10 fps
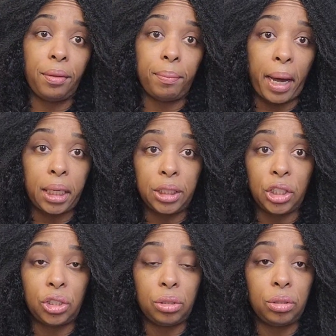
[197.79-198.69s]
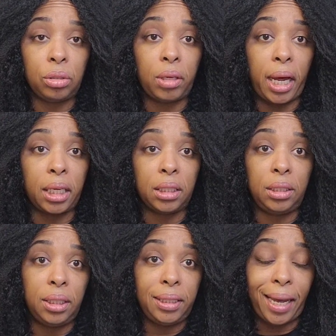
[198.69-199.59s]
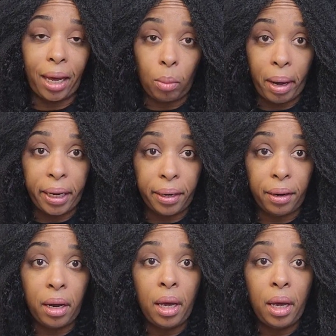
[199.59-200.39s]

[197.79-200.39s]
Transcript: my conditioner so that I could detangle my hair